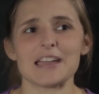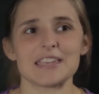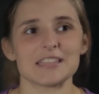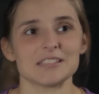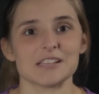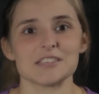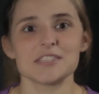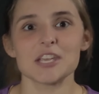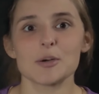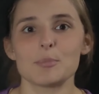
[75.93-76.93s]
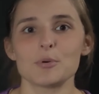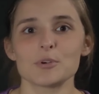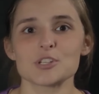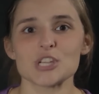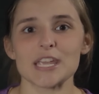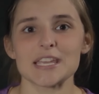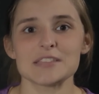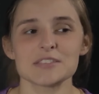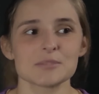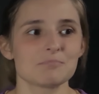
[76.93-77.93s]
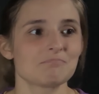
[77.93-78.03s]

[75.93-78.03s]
I can list Singapore chains,